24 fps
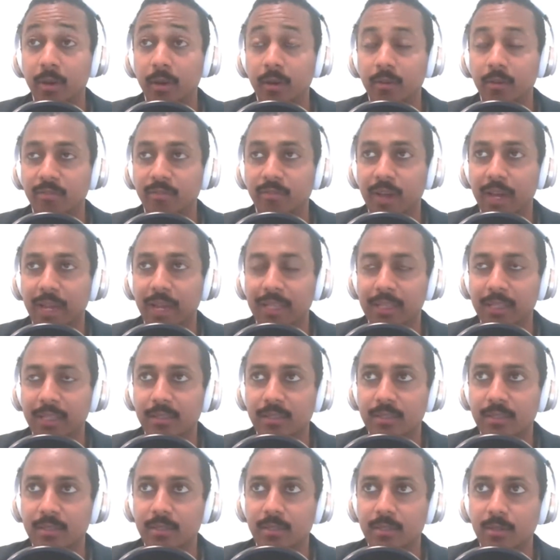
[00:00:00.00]
of
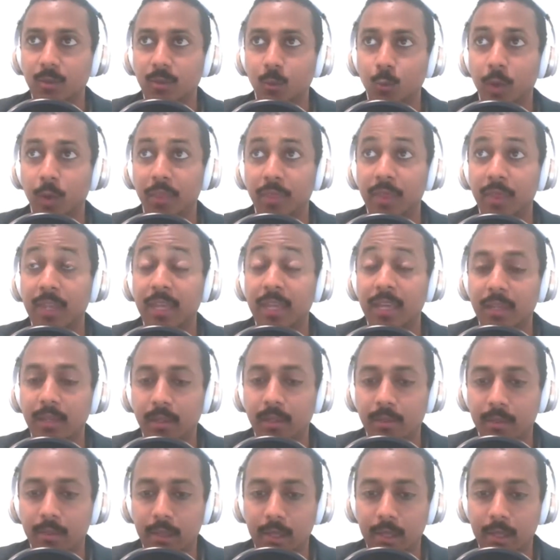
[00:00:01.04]
violence within it